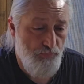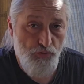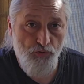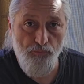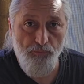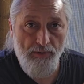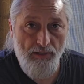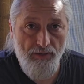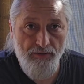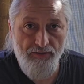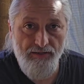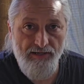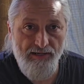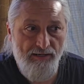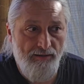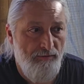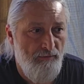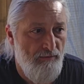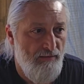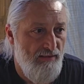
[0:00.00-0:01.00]
poop on
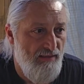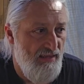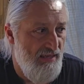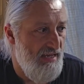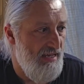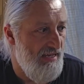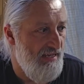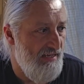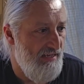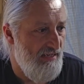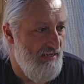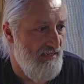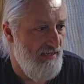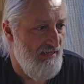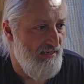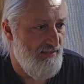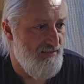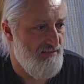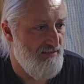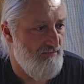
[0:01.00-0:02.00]
there,
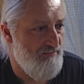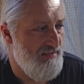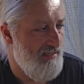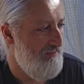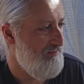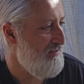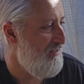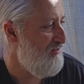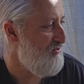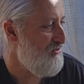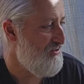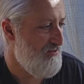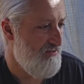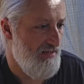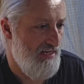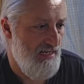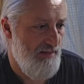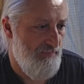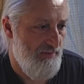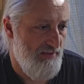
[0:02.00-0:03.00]
and sometimes I'll
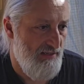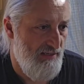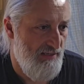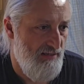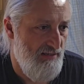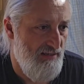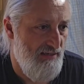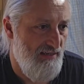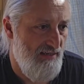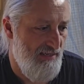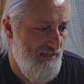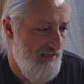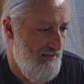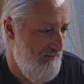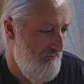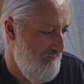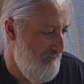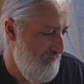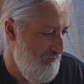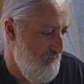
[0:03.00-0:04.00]
scrape it
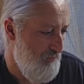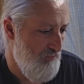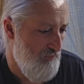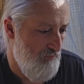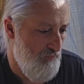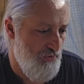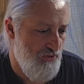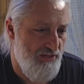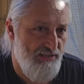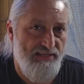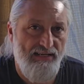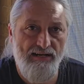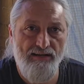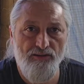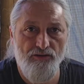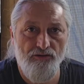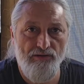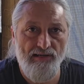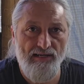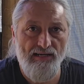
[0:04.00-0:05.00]
and put it down in
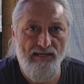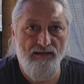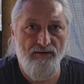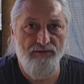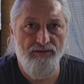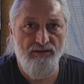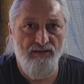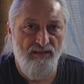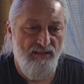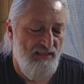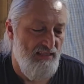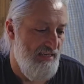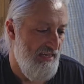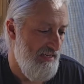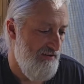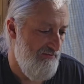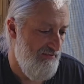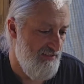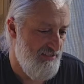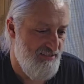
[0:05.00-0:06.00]
the ground,
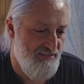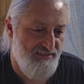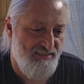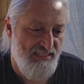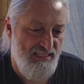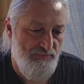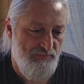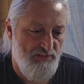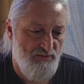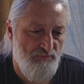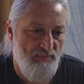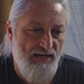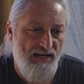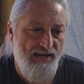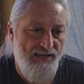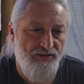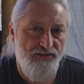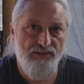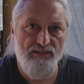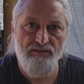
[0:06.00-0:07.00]
and if it's as deep as
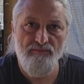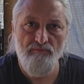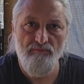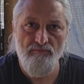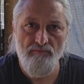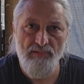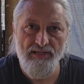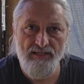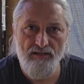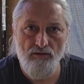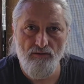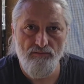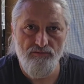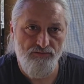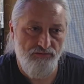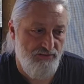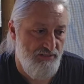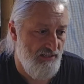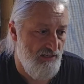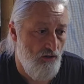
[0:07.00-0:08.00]
mine, you can
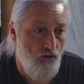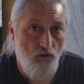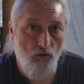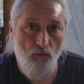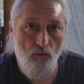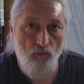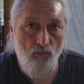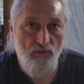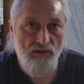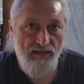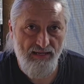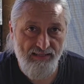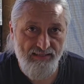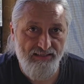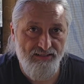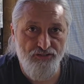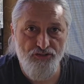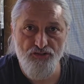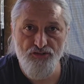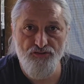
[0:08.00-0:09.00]
dig a hole and
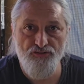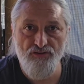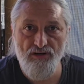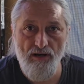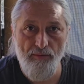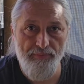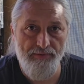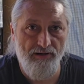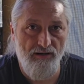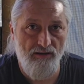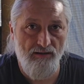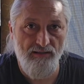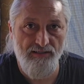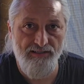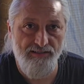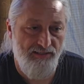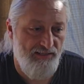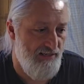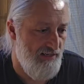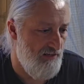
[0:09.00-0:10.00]
then just drop it all
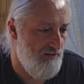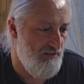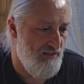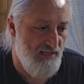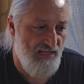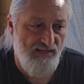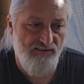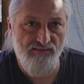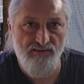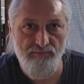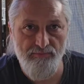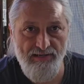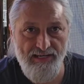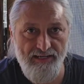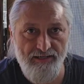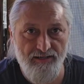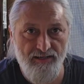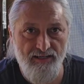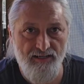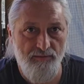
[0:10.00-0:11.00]
in there, cover it
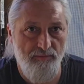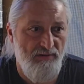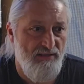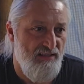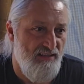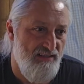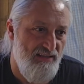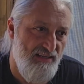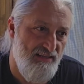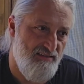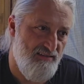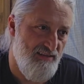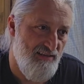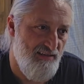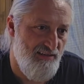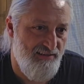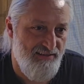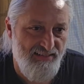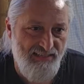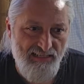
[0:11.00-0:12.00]
back up. It's going
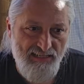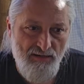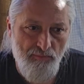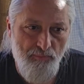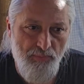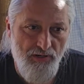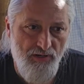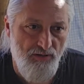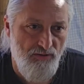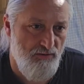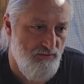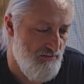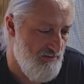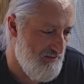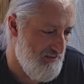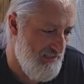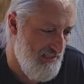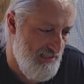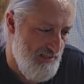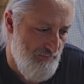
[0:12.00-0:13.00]
to decompose.
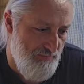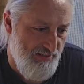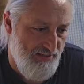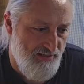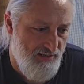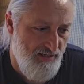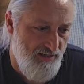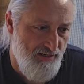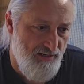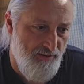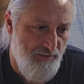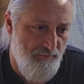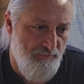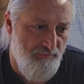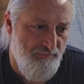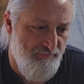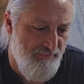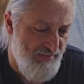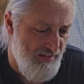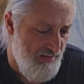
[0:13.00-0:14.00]
It's going to become